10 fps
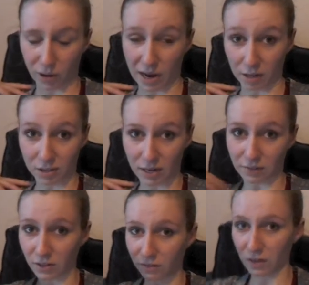I also
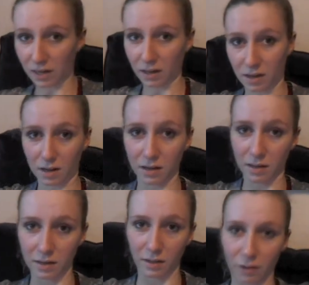have to fit
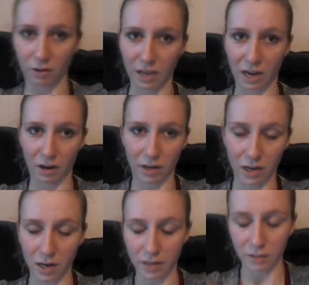another
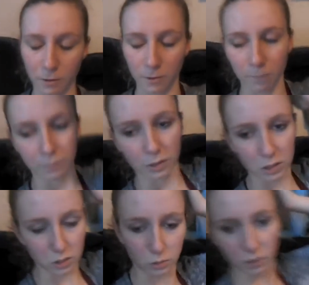carry-on
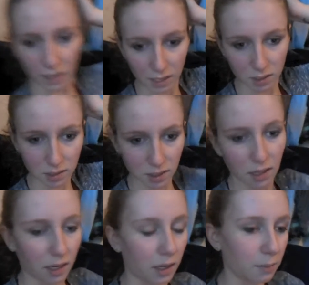suitcase
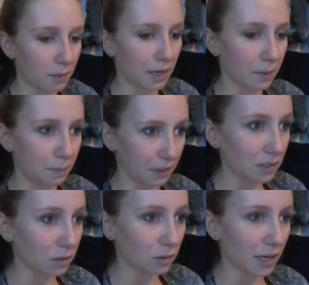in my big
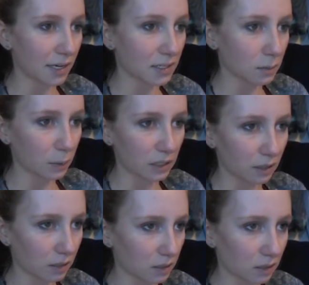suitcase,
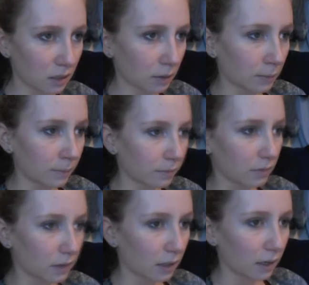because
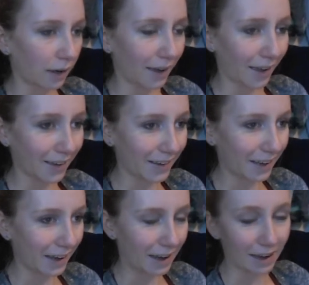
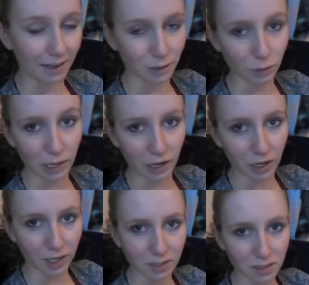I had 2
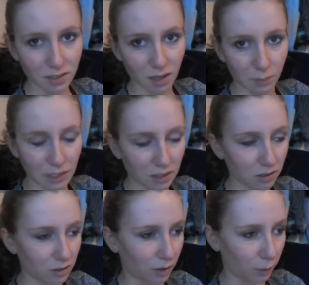carry-ons coming
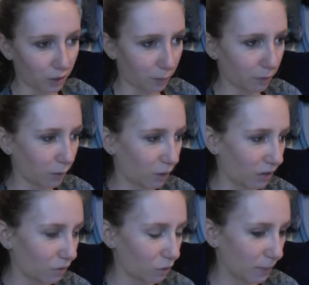here, so I want to bring one
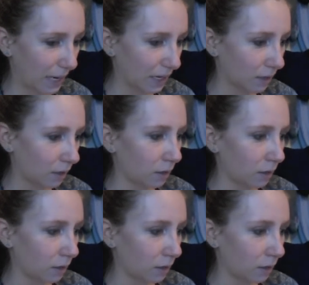of those back.